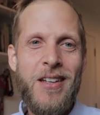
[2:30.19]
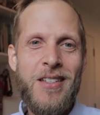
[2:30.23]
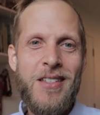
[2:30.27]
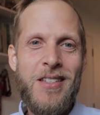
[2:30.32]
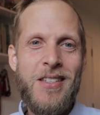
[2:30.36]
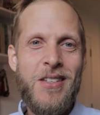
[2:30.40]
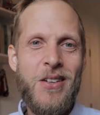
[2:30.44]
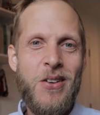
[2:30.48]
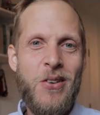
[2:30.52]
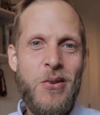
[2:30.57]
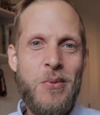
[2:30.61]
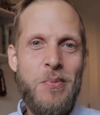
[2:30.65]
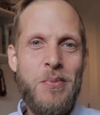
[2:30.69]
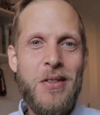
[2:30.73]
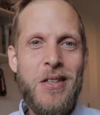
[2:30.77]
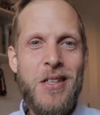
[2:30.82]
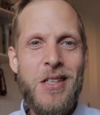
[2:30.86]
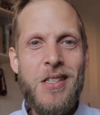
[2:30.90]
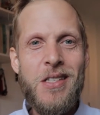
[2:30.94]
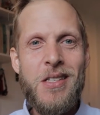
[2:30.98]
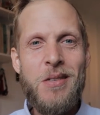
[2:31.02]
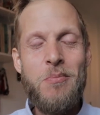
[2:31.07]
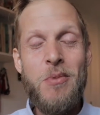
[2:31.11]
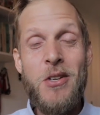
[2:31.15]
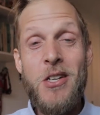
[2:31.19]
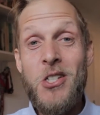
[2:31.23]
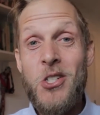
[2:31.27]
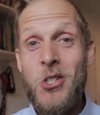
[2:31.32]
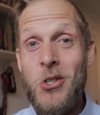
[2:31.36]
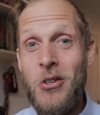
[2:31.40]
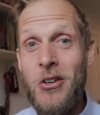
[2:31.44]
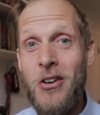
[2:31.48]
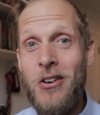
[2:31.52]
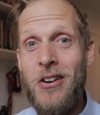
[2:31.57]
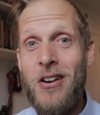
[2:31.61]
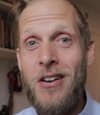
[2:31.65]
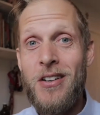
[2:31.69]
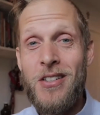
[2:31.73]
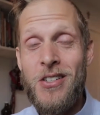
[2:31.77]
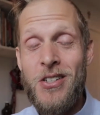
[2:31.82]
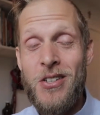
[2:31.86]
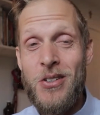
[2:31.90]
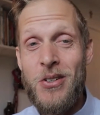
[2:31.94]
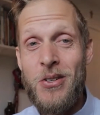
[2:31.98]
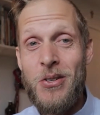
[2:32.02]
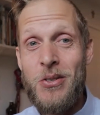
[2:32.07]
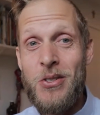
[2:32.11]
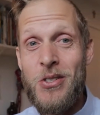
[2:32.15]
So please be sure
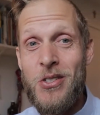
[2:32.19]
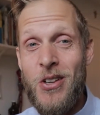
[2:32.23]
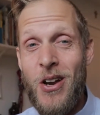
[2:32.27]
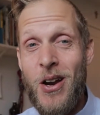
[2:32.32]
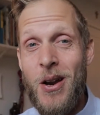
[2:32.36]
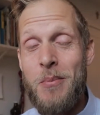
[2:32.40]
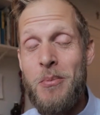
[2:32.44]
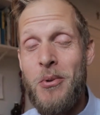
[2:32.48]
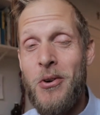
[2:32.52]
to start